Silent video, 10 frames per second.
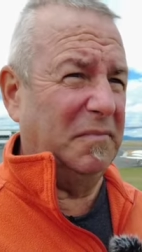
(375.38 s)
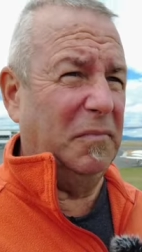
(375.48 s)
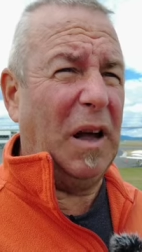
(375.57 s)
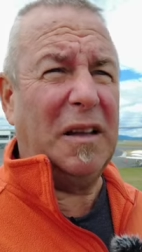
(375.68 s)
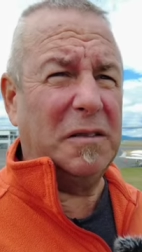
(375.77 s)

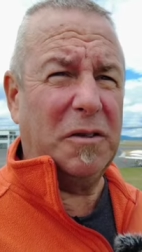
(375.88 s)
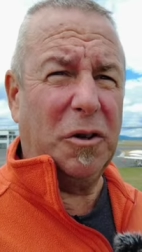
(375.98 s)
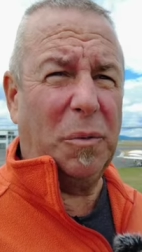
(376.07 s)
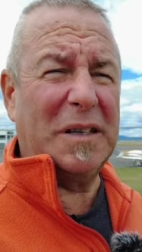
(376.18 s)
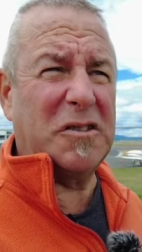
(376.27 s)
well, you
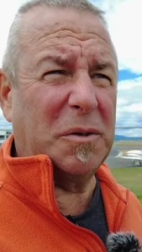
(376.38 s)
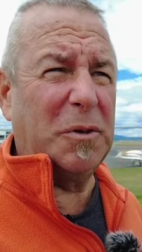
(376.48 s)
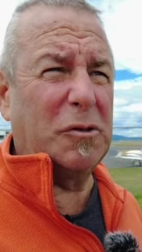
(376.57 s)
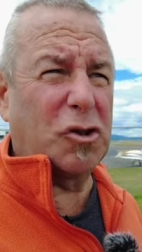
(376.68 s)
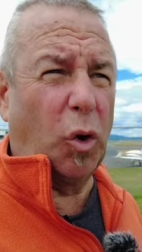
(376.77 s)
know what, some
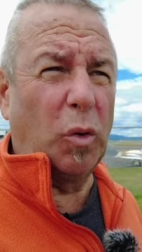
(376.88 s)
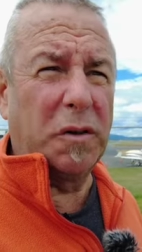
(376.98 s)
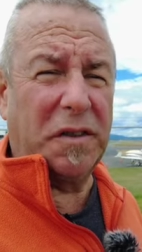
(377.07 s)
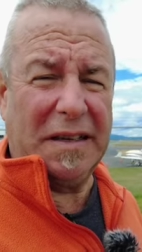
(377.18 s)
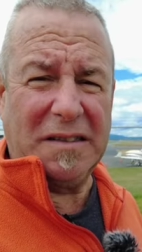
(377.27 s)
of those
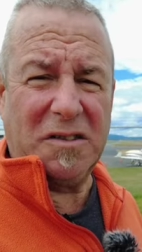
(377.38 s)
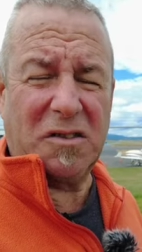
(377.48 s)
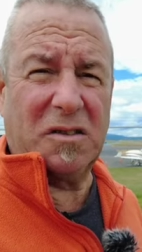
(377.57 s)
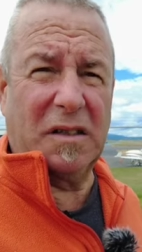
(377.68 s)
cold things,